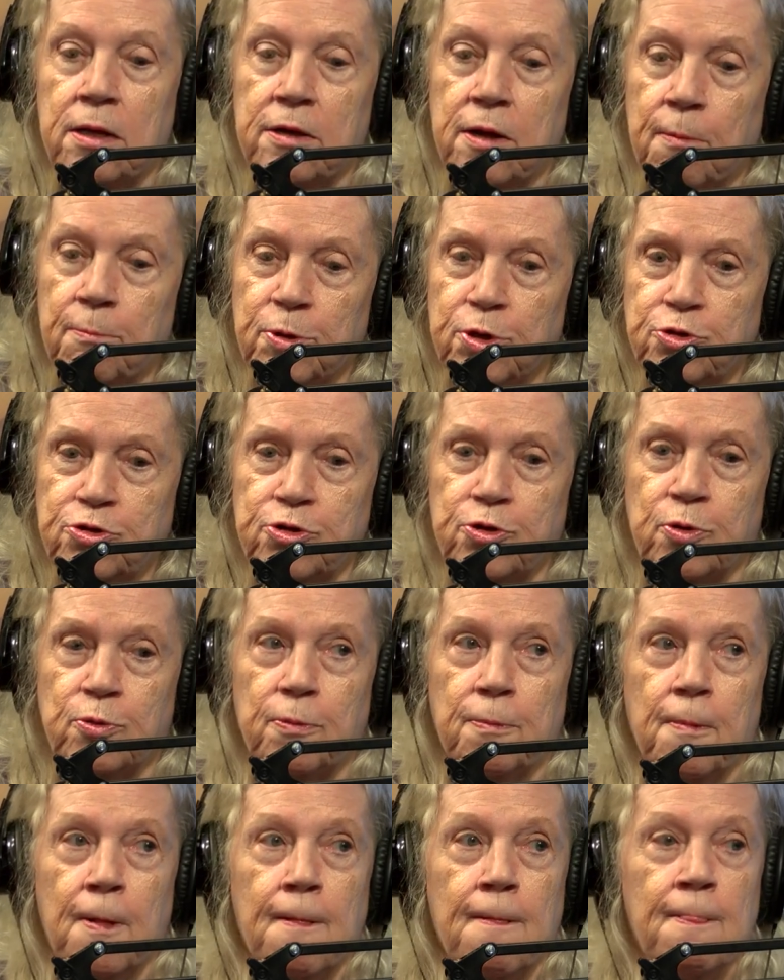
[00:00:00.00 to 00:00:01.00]
Number
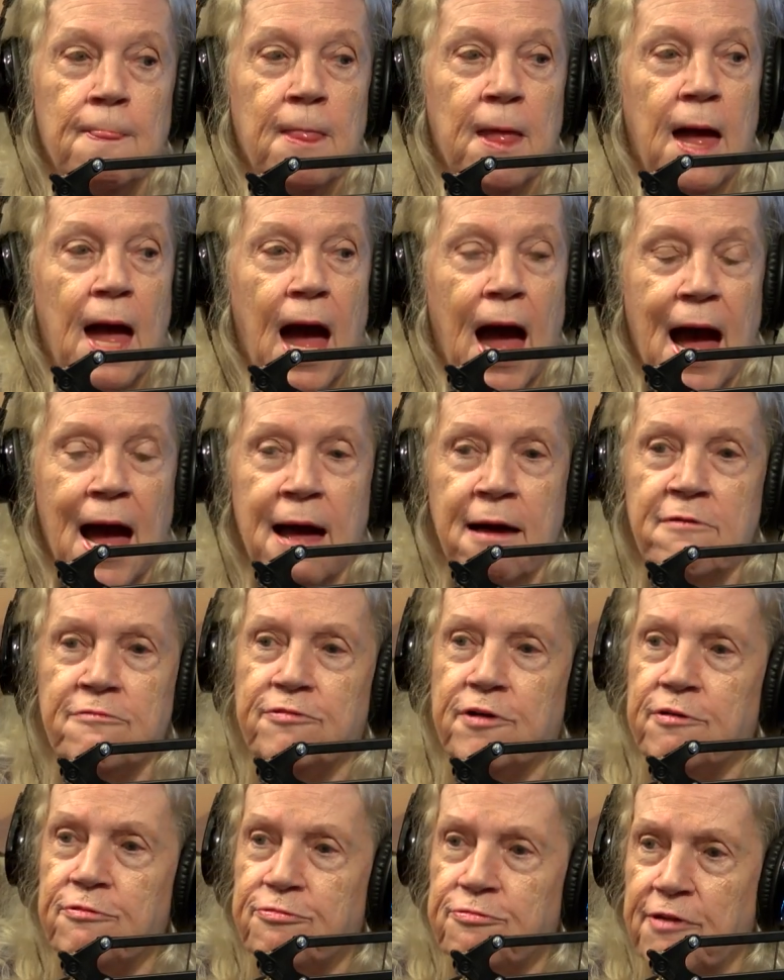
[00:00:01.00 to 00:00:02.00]
two,
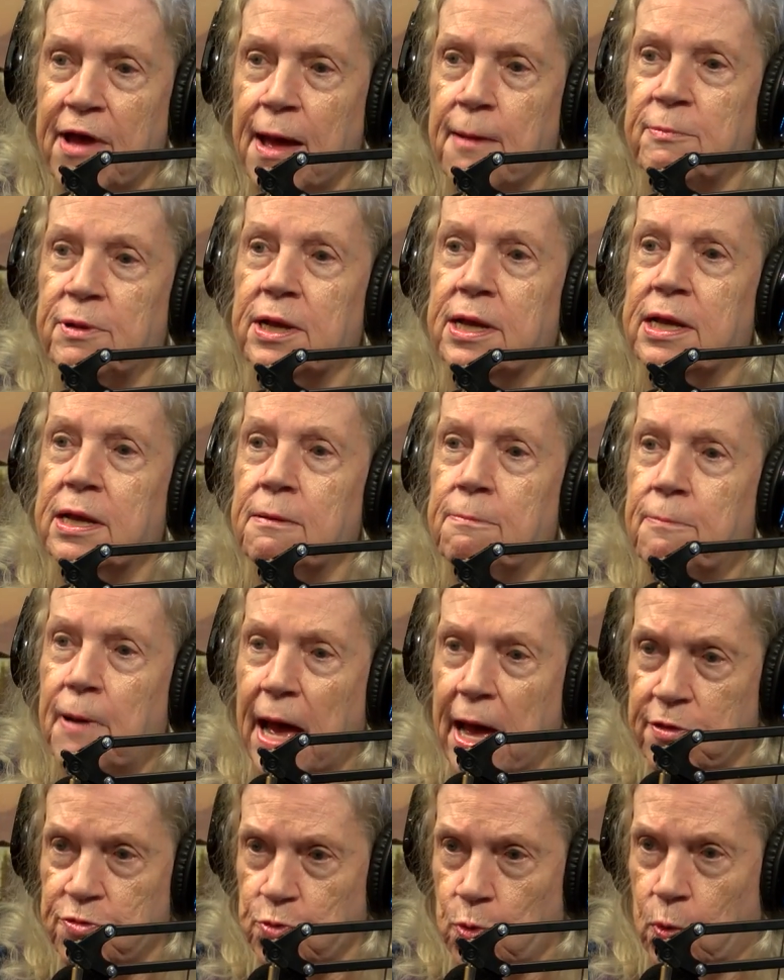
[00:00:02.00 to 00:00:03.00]
have a family
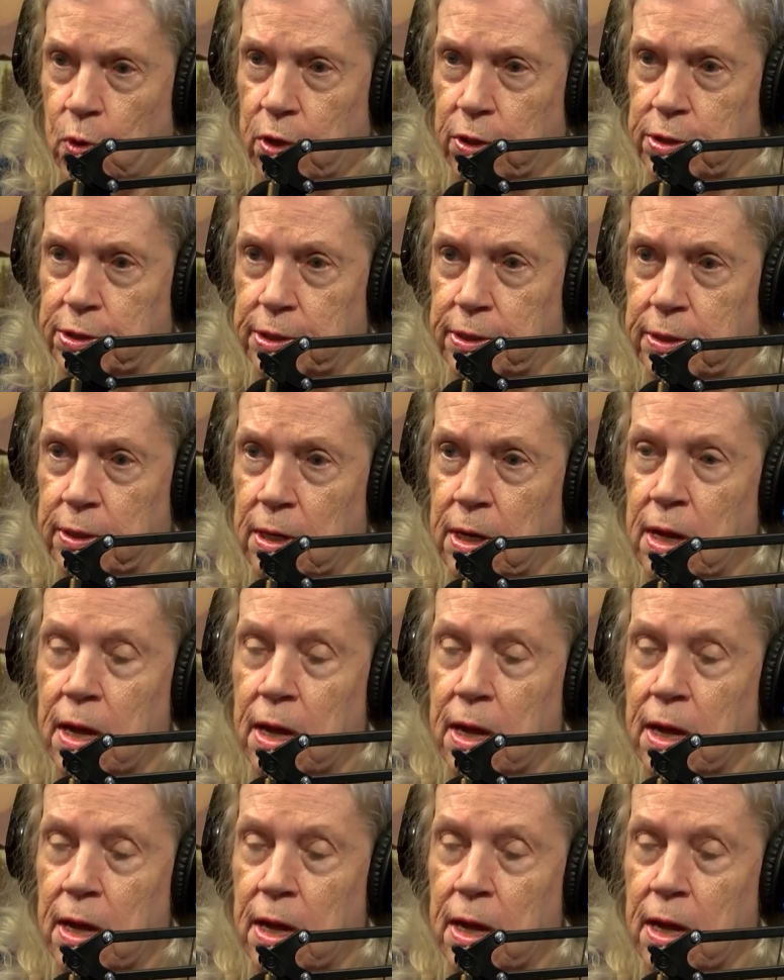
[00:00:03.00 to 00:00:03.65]
password.